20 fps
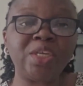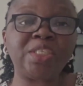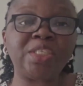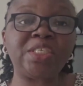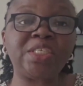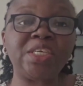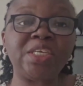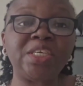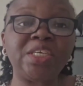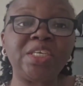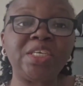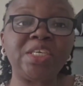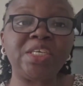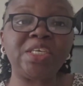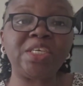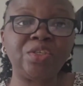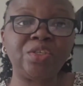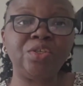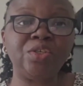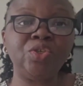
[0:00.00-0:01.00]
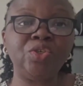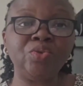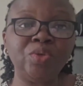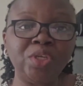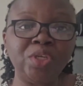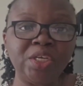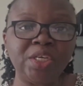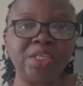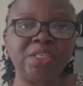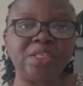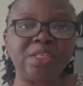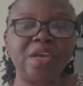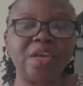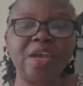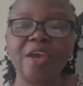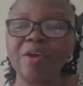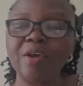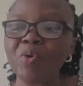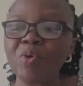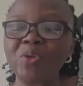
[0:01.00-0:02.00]
all the things you
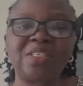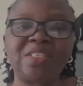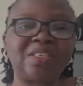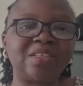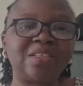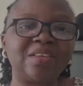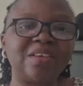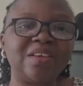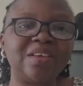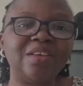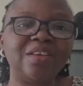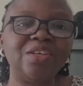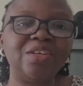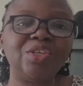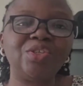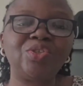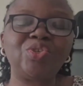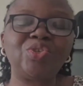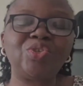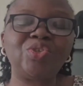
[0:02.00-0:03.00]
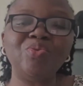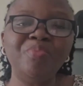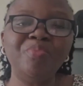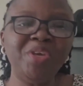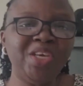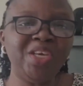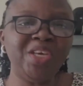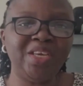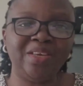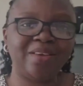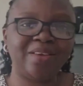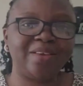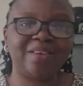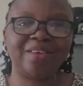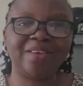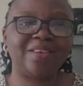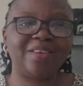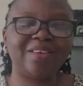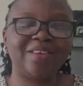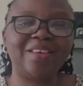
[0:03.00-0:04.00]
need. But to me,
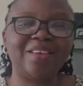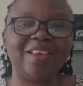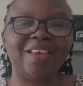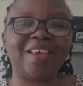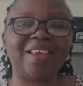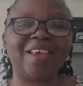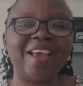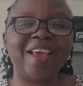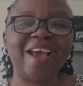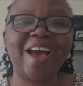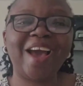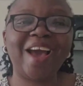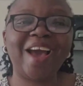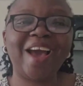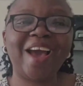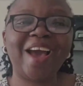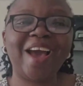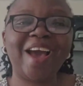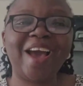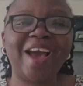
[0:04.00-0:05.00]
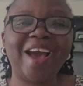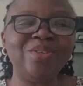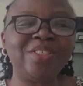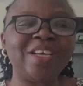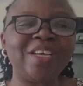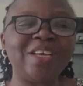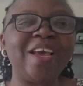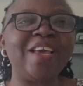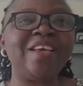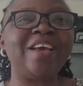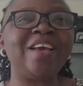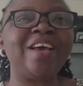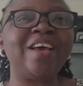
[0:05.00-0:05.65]
I don't